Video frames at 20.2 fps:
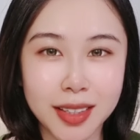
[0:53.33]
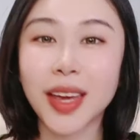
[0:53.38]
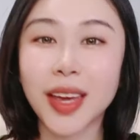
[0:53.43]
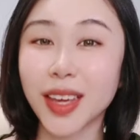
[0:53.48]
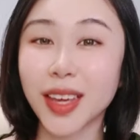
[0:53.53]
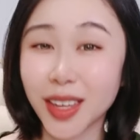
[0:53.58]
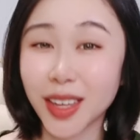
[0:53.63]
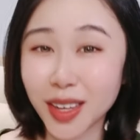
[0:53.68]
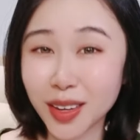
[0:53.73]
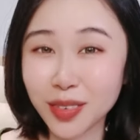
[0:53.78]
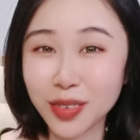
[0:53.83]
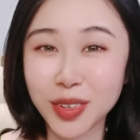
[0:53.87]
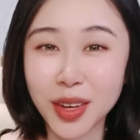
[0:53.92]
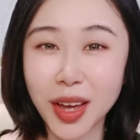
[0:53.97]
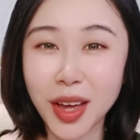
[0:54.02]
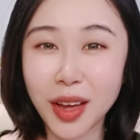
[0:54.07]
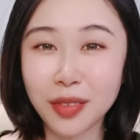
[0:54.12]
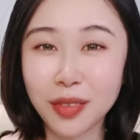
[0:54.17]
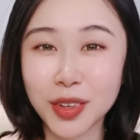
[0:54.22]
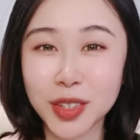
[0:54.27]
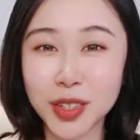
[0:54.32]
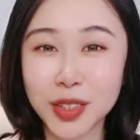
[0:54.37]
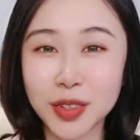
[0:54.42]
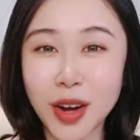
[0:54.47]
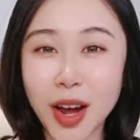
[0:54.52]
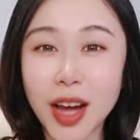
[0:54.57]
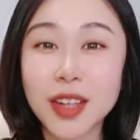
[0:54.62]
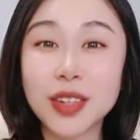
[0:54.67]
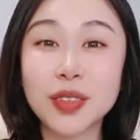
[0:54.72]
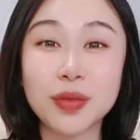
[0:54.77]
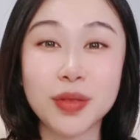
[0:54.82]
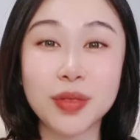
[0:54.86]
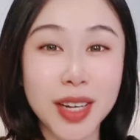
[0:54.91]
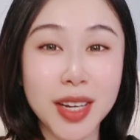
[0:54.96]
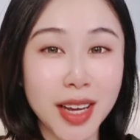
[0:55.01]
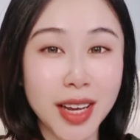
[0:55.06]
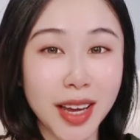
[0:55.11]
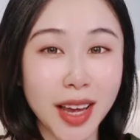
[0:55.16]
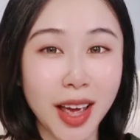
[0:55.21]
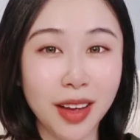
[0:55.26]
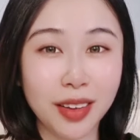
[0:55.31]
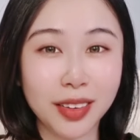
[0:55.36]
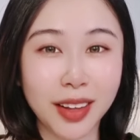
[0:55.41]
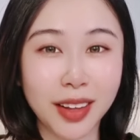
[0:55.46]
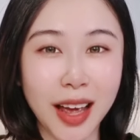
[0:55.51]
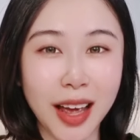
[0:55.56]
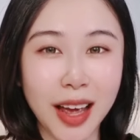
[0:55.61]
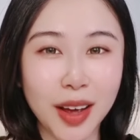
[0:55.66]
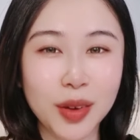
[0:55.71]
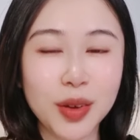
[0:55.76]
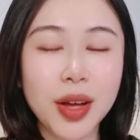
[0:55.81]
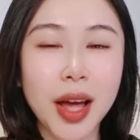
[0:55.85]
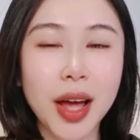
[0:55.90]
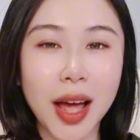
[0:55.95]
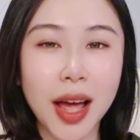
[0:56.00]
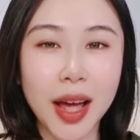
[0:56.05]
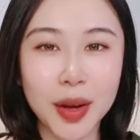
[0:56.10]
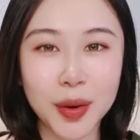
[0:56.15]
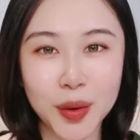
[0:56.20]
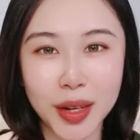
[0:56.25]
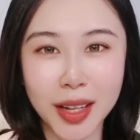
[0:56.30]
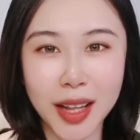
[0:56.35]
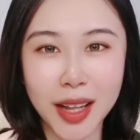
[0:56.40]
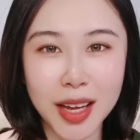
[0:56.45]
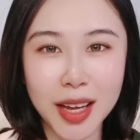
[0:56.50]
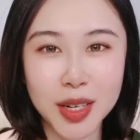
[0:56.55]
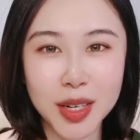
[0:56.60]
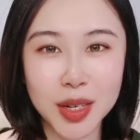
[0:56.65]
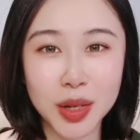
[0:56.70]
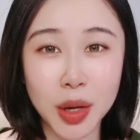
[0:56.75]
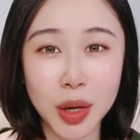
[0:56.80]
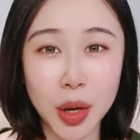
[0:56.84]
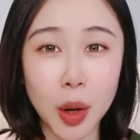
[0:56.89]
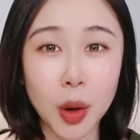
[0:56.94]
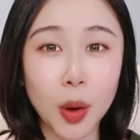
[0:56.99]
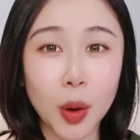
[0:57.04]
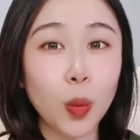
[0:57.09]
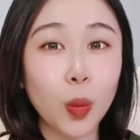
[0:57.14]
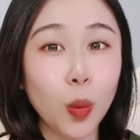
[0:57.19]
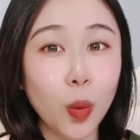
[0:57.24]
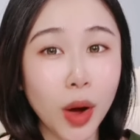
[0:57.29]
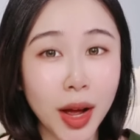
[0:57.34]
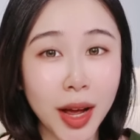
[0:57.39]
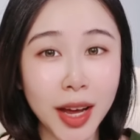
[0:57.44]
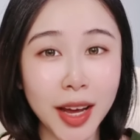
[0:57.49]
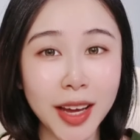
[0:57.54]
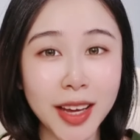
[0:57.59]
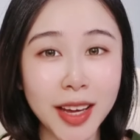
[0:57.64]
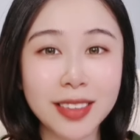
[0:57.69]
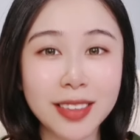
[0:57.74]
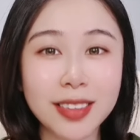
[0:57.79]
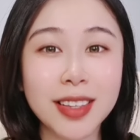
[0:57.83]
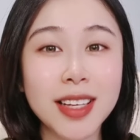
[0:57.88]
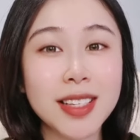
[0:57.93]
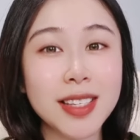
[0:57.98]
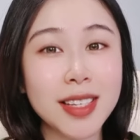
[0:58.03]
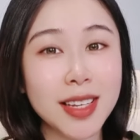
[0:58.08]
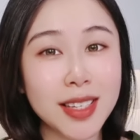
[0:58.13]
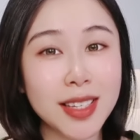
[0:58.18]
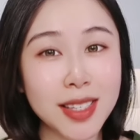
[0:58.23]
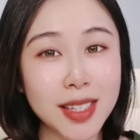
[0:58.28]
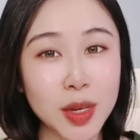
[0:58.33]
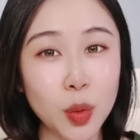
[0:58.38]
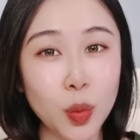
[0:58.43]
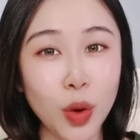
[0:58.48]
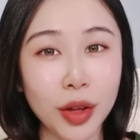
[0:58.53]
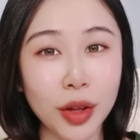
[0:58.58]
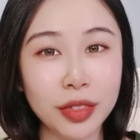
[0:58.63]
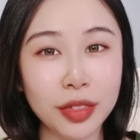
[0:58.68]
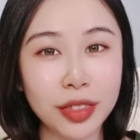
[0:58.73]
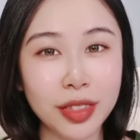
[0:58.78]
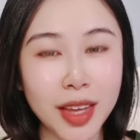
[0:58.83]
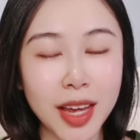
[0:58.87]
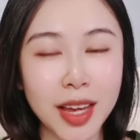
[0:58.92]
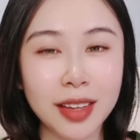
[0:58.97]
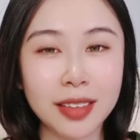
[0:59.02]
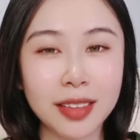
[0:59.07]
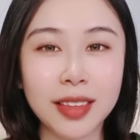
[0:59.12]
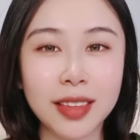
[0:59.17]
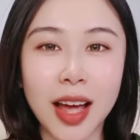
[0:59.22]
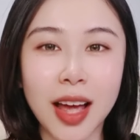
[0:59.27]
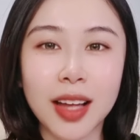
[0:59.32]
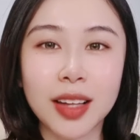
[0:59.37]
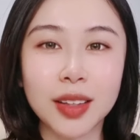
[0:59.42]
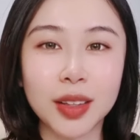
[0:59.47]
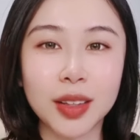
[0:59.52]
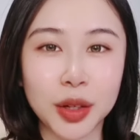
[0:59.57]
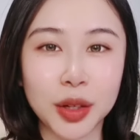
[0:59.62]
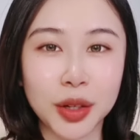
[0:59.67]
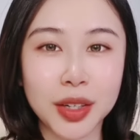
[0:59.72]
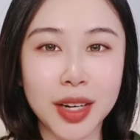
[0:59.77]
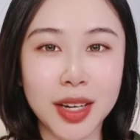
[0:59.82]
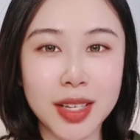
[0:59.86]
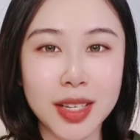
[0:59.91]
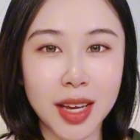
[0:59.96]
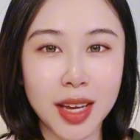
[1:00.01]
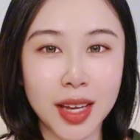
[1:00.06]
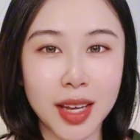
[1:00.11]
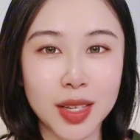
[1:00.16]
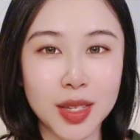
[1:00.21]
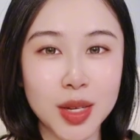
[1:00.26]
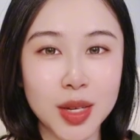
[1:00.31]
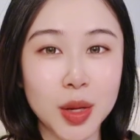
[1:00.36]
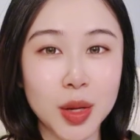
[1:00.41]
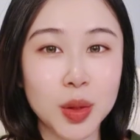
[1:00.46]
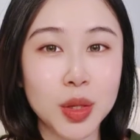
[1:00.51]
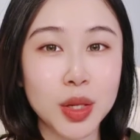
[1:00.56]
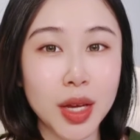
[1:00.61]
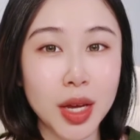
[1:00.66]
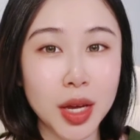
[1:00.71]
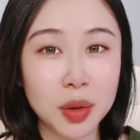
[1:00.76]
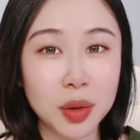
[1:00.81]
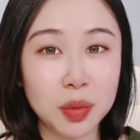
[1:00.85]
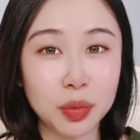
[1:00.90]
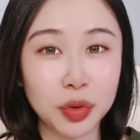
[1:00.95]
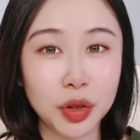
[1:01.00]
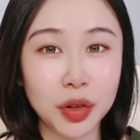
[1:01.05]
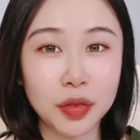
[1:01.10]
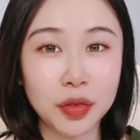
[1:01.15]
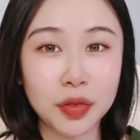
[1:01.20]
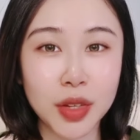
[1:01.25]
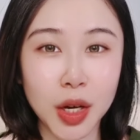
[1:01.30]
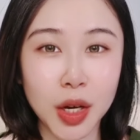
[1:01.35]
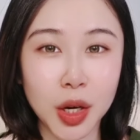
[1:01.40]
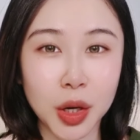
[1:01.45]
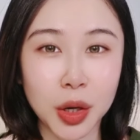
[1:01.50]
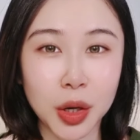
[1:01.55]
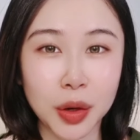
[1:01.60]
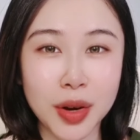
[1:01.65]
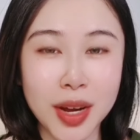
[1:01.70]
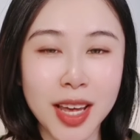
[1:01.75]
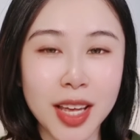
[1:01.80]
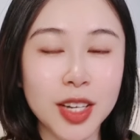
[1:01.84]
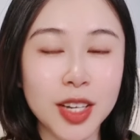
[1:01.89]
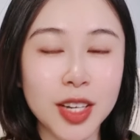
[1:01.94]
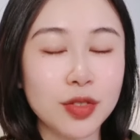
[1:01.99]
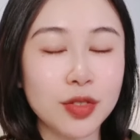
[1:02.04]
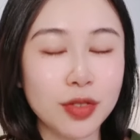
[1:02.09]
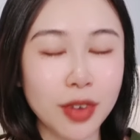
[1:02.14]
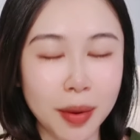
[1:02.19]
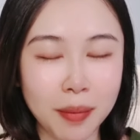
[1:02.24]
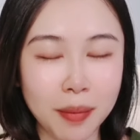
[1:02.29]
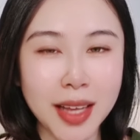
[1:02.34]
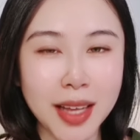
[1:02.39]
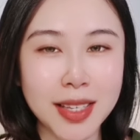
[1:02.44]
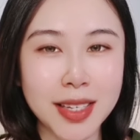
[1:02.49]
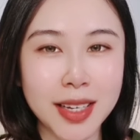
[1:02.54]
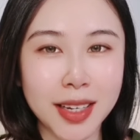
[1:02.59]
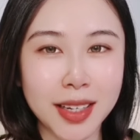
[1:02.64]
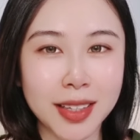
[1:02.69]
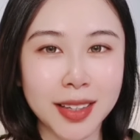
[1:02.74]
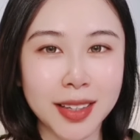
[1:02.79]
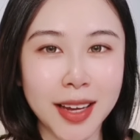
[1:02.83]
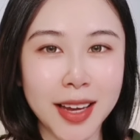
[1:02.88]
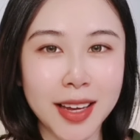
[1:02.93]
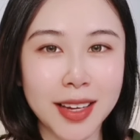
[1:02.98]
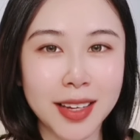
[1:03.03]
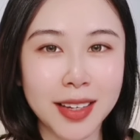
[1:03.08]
If you haven't tried reading out loud, I will let you know why this is the one thing that learners do to improve their Korean dramatically.